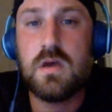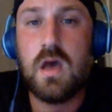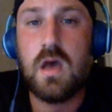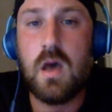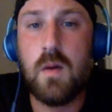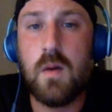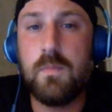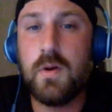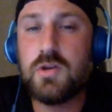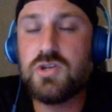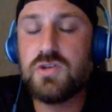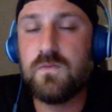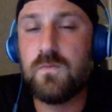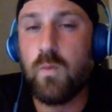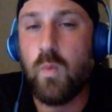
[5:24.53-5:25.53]
a bunch
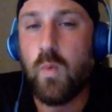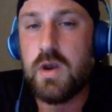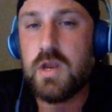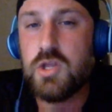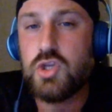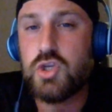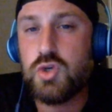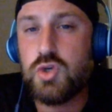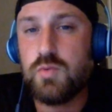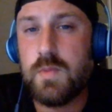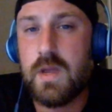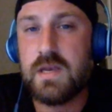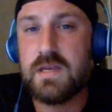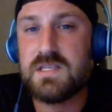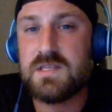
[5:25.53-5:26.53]
of 1 and 2
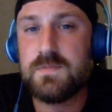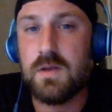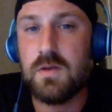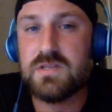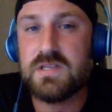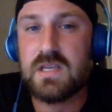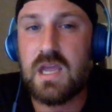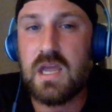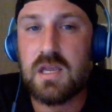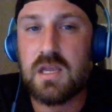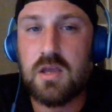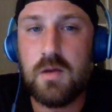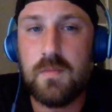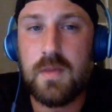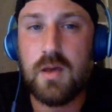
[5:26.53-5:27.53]
mana spells that kind of
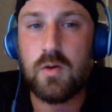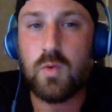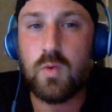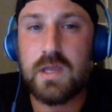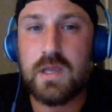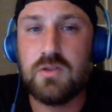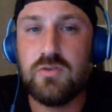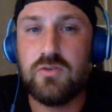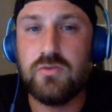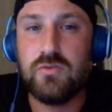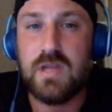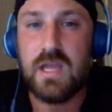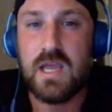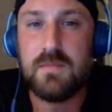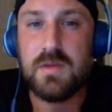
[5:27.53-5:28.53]
come out quick and do
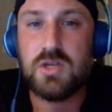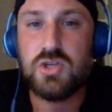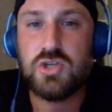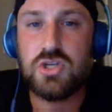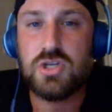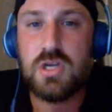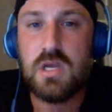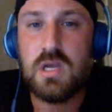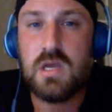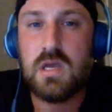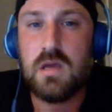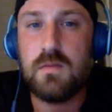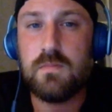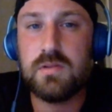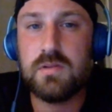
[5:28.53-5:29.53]
damage,
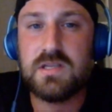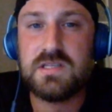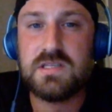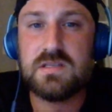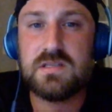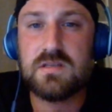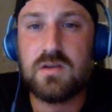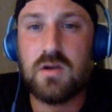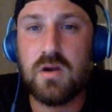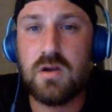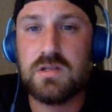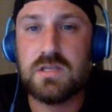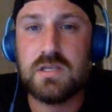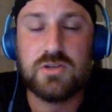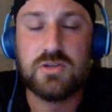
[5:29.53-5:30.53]
plus
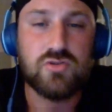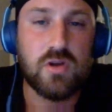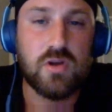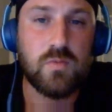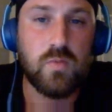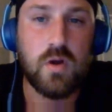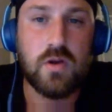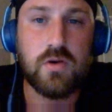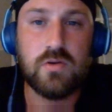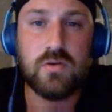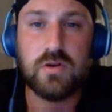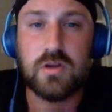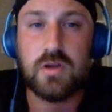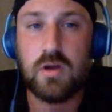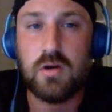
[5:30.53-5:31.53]
cards like Dread Wanderer
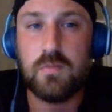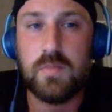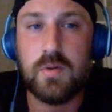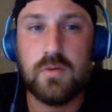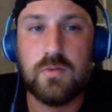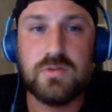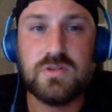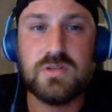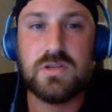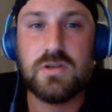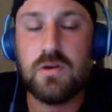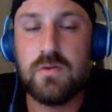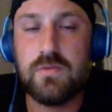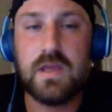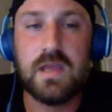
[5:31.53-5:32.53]
and Gutter Bones,
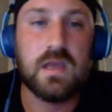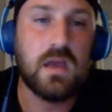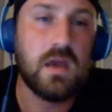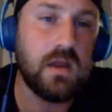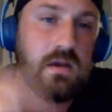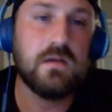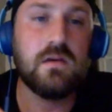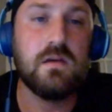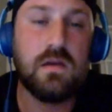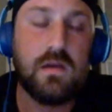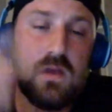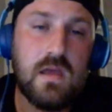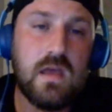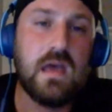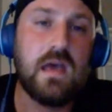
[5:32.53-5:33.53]
they kind of
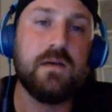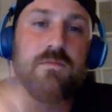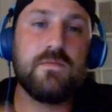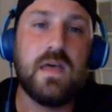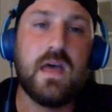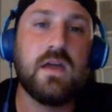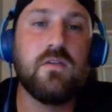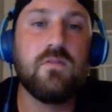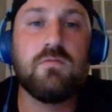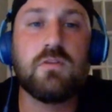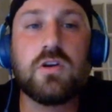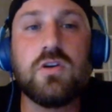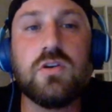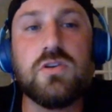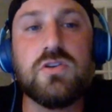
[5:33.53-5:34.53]
have that
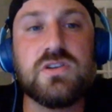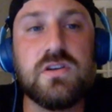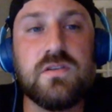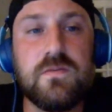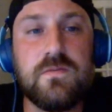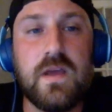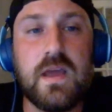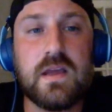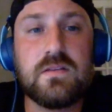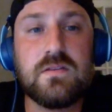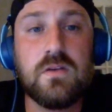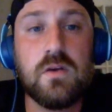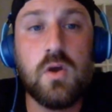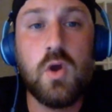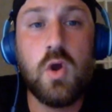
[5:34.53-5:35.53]
recursion effect,
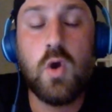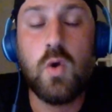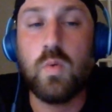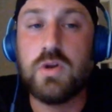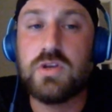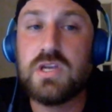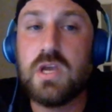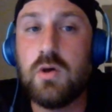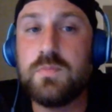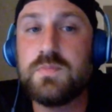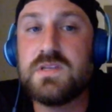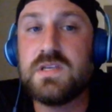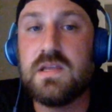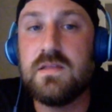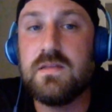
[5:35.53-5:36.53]
which
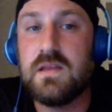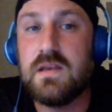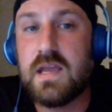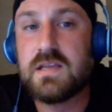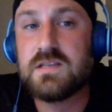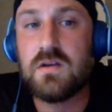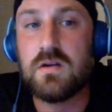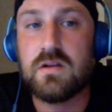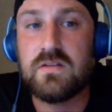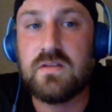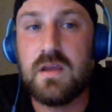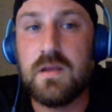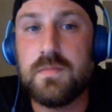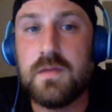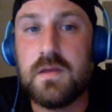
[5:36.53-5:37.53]
helps in the next
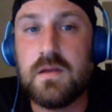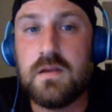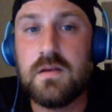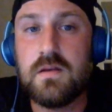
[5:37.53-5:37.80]
archetype that